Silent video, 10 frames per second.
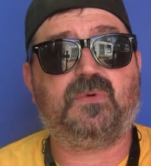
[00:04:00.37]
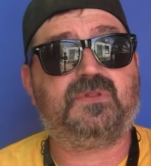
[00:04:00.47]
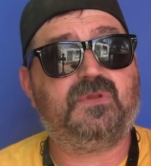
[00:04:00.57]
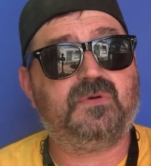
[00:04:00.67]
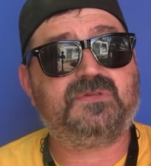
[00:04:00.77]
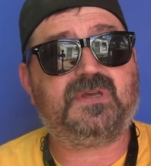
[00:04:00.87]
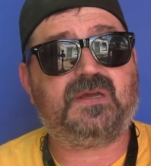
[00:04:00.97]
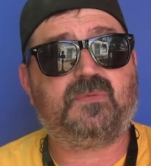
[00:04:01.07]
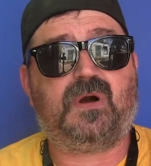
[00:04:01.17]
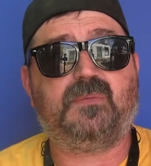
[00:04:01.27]
with no
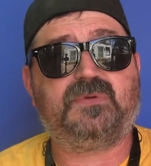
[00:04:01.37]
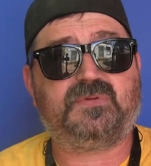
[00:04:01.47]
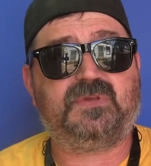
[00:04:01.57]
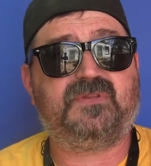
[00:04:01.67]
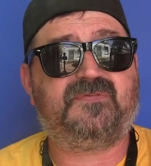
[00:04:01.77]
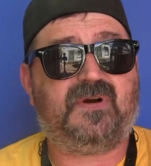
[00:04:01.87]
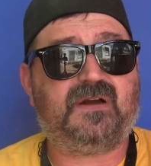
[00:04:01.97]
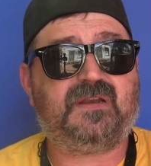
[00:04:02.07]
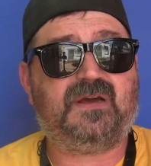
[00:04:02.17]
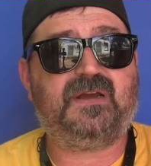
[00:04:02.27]
sidewalk between the
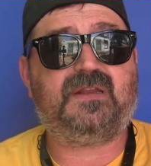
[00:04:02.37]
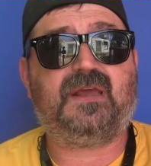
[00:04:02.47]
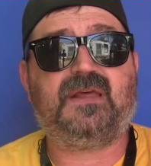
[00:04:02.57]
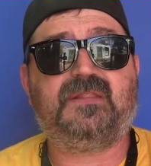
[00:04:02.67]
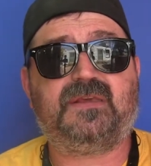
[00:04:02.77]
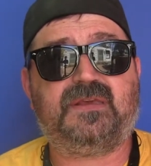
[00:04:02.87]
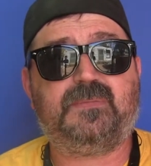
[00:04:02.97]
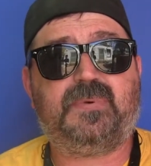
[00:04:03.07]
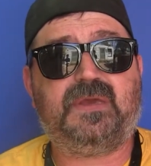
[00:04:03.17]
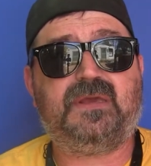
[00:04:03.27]
fog line and the
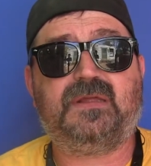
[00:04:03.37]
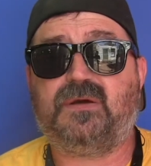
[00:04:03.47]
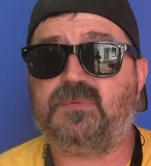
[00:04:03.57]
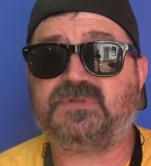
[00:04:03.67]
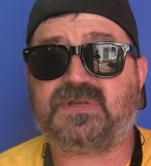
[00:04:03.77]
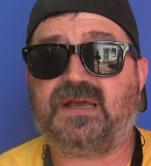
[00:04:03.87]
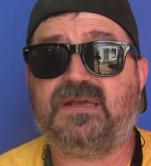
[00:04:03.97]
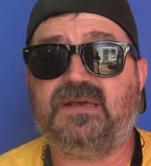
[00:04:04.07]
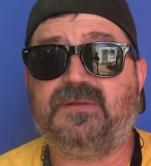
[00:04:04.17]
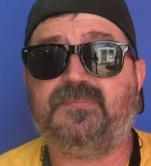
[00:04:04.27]
EP and almost got
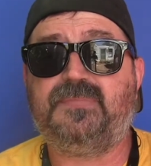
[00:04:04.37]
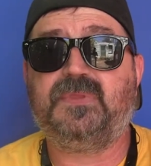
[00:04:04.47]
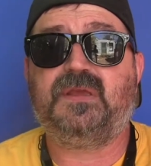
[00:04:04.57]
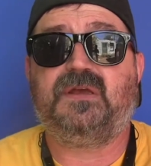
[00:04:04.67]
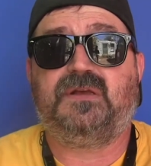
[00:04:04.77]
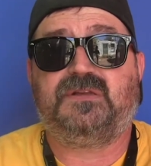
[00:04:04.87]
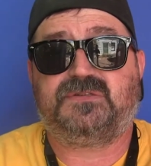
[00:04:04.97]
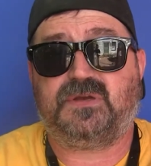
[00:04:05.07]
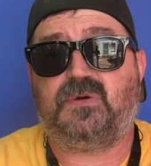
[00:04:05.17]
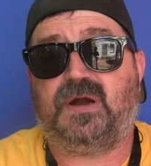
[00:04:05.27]
hit.
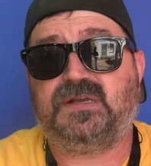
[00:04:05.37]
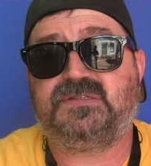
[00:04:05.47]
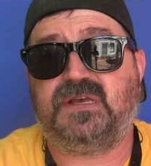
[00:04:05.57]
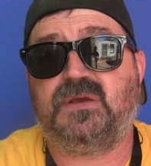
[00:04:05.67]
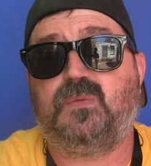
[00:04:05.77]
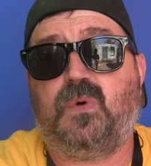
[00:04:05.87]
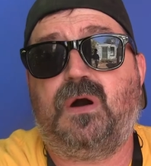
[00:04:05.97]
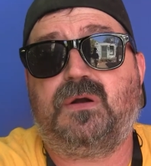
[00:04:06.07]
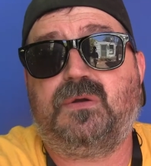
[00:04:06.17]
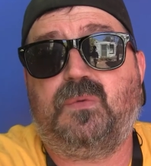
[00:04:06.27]
So I say
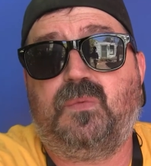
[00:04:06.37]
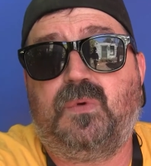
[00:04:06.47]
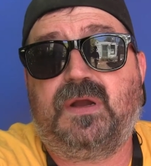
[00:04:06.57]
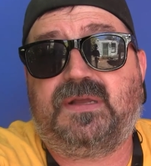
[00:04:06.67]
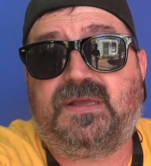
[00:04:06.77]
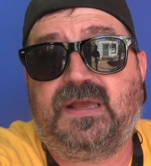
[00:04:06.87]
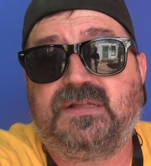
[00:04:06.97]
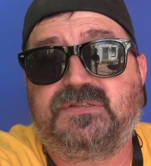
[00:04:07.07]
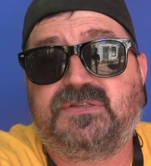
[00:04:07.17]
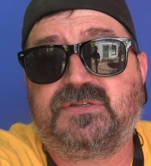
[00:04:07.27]
walk
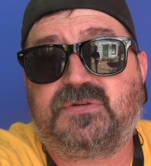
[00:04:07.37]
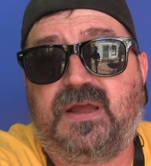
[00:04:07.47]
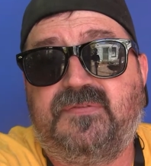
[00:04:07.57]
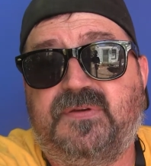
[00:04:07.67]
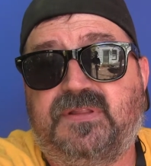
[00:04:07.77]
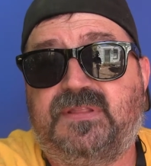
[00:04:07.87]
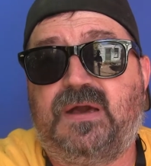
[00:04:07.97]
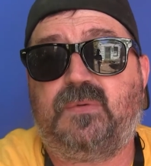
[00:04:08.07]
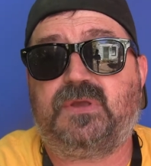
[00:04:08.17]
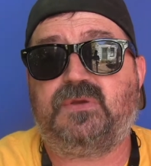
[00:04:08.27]
against traffic.
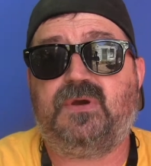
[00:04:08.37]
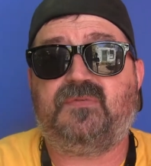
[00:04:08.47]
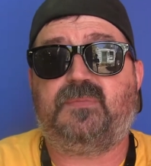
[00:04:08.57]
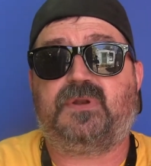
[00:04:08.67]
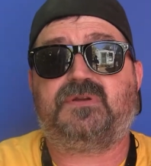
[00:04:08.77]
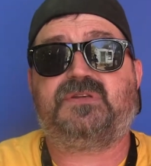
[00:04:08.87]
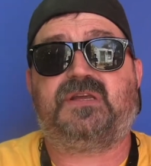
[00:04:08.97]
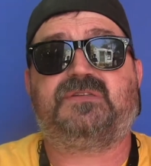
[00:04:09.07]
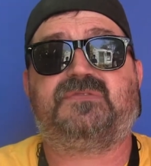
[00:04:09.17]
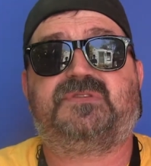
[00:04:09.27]
That way you have a better
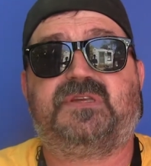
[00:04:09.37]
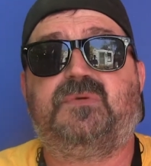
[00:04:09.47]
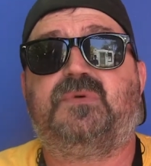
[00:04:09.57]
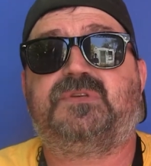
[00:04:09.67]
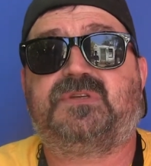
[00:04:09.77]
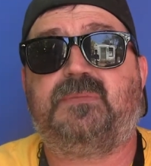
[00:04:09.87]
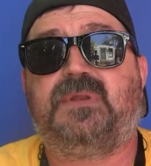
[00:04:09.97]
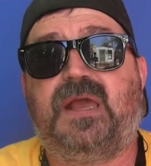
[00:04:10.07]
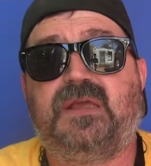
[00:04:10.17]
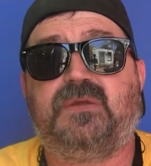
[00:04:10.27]
chance of seeing what's
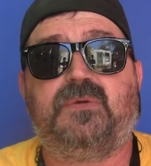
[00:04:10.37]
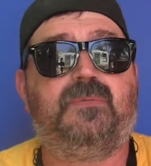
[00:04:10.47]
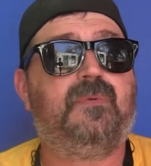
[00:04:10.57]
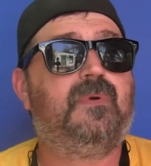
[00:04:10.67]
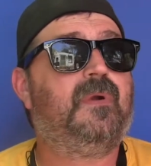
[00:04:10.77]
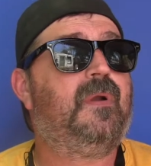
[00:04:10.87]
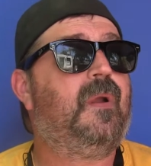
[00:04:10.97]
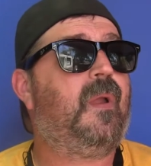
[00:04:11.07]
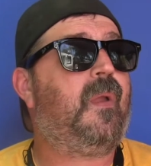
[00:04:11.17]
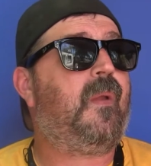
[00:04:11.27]
coming at you.
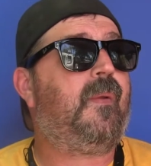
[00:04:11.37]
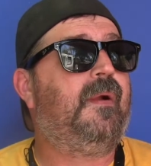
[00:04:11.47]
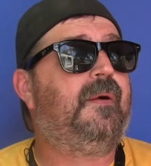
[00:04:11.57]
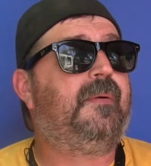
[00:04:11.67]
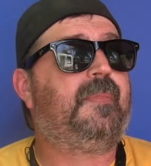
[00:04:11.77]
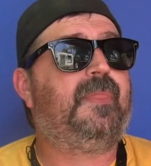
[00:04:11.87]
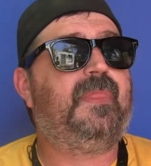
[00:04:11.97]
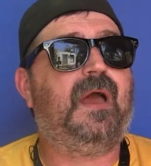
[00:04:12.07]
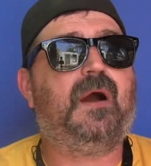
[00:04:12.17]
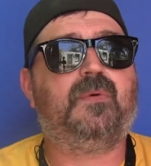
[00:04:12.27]

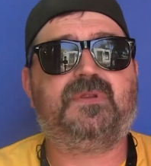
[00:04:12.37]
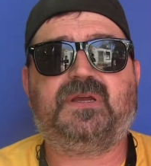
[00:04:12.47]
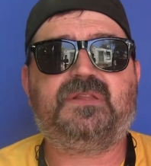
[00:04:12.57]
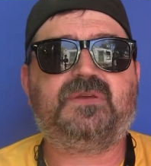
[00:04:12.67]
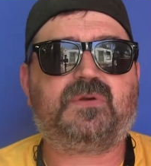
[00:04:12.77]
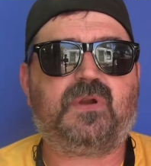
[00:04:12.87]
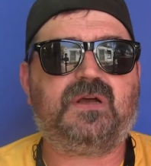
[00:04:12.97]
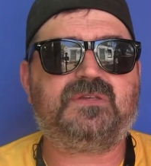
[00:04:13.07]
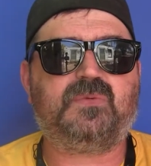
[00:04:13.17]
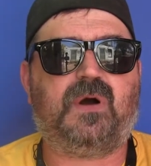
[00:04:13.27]
Now, when you get to
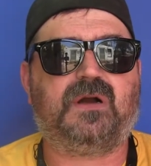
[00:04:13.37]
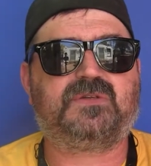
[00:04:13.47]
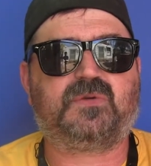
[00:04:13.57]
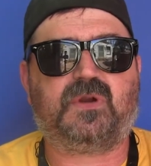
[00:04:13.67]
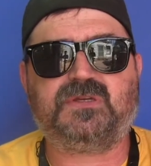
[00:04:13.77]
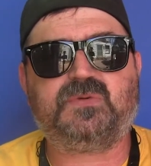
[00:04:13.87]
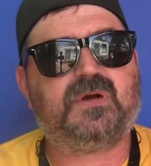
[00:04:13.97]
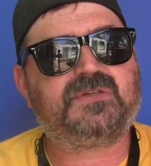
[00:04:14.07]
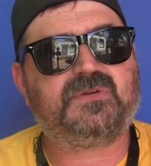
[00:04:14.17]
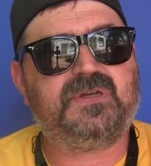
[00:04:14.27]
crosswalks,
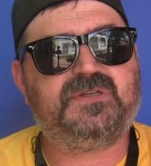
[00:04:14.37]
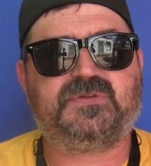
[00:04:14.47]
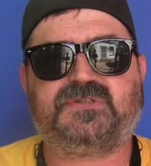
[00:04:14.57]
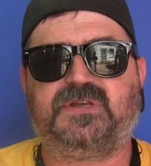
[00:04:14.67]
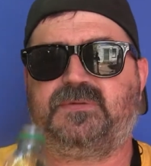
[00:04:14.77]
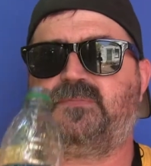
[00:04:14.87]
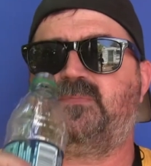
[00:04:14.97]
crosswalks are interesting.